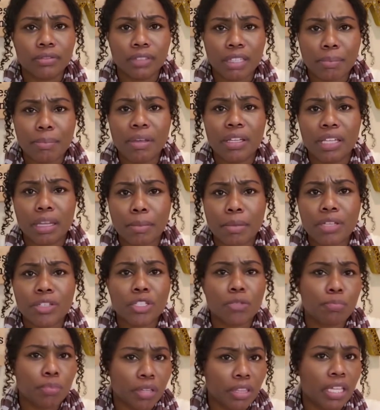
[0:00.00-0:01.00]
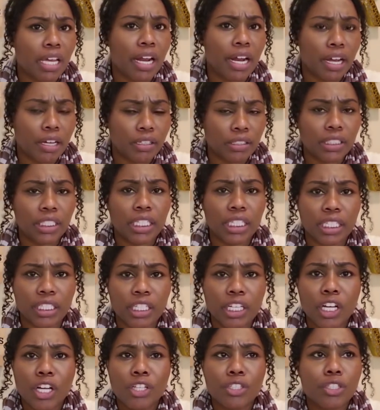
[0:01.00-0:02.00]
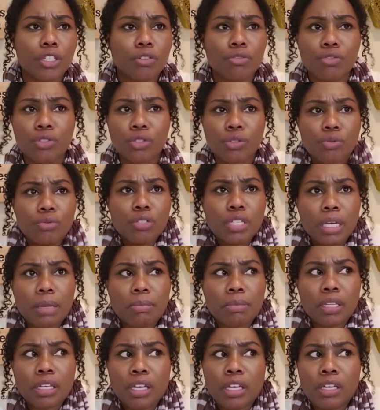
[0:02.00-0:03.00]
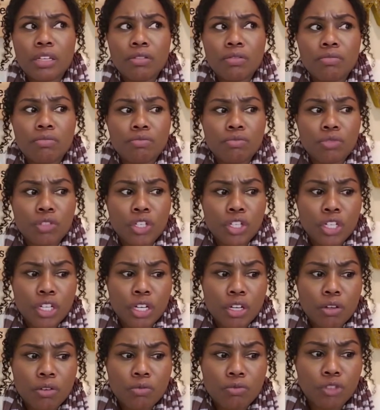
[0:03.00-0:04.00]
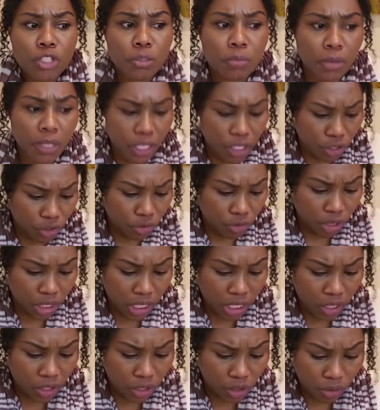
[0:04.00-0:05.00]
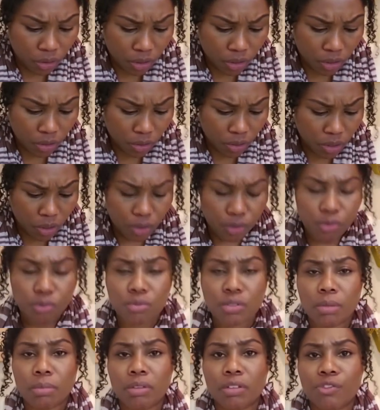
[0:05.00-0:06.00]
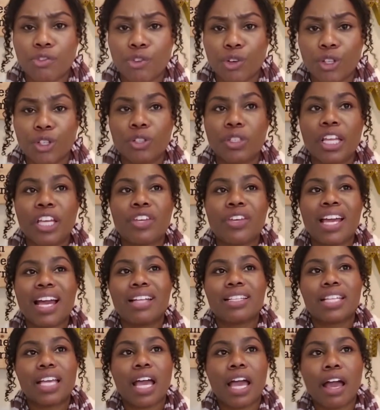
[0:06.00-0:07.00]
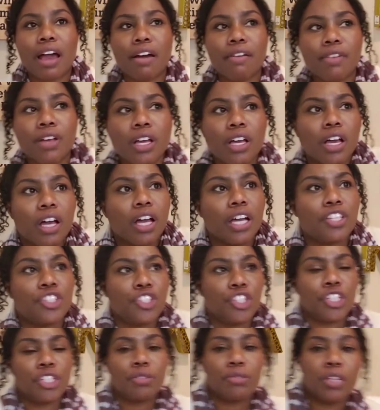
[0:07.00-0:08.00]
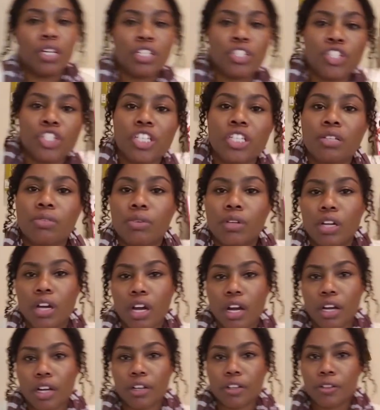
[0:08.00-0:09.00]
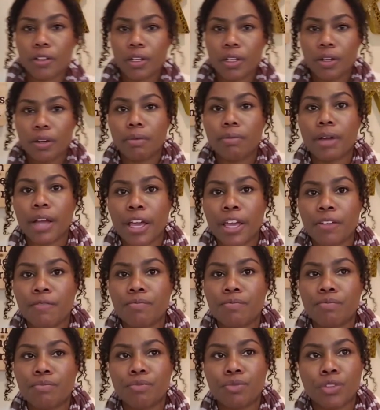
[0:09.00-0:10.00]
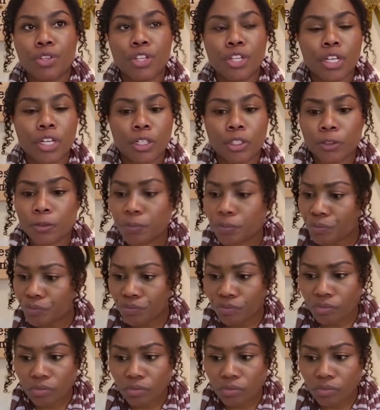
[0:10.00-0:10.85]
let me let me just put that out there don't do something you know just because you think so and so is going to do something for you like you have to have a genuine a genuine heart right you know